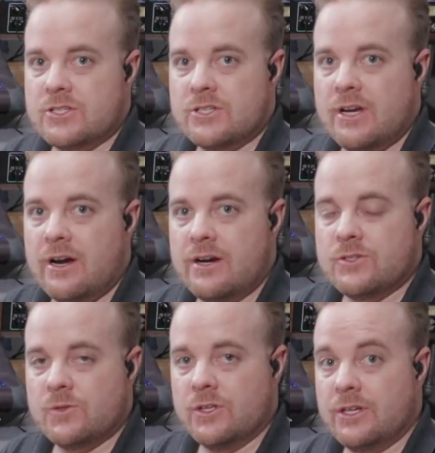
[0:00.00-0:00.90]
snare
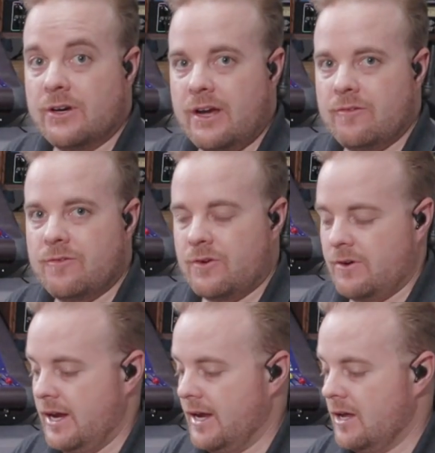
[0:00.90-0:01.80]
is really great for
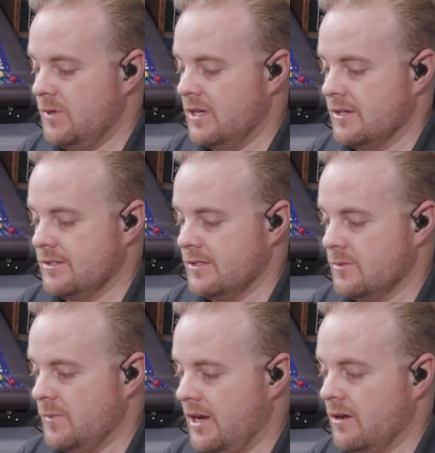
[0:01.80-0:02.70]
reggae because it's
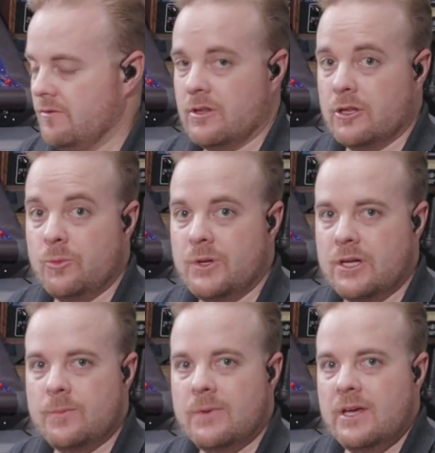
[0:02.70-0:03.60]
made of
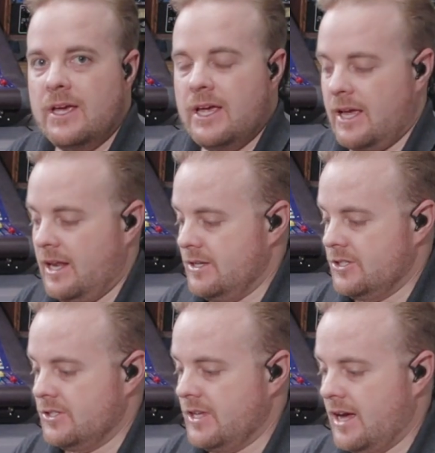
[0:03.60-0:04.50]
aluminum and it
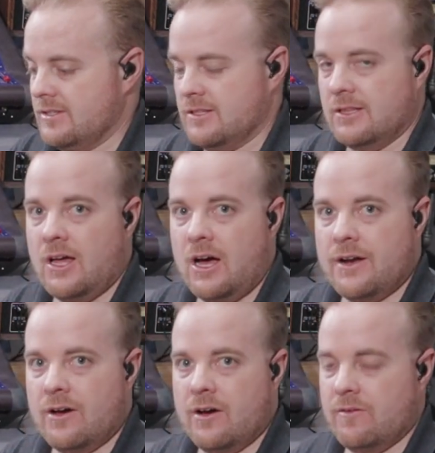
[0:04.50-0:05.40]
just has a lot
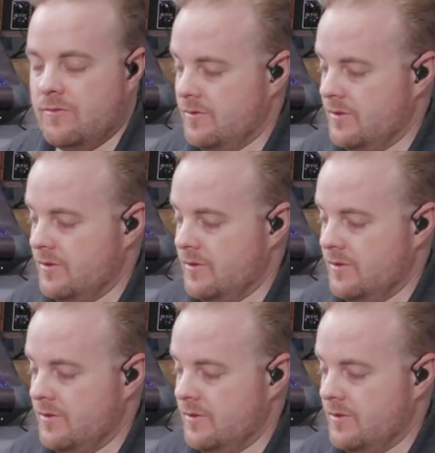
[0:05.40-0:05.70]
of